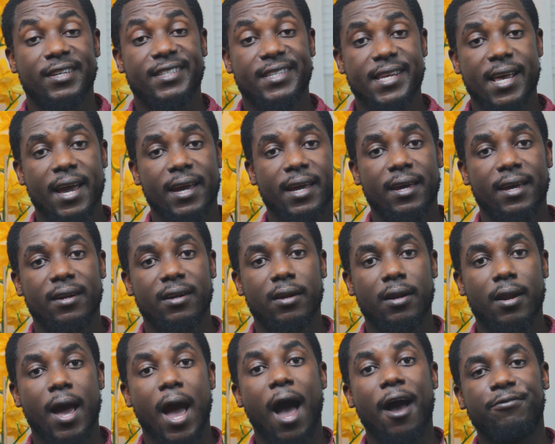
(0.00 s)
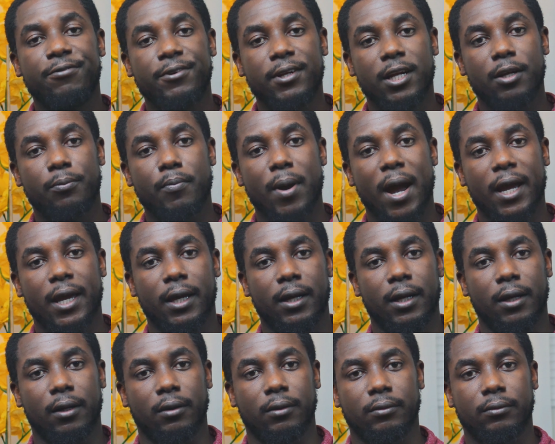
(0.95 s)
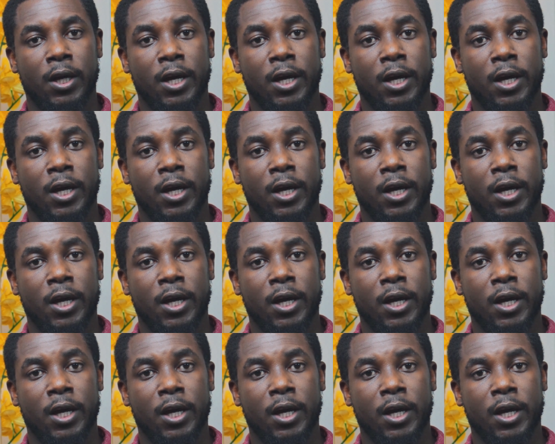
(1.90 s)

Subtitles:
Second, affiliate marketing.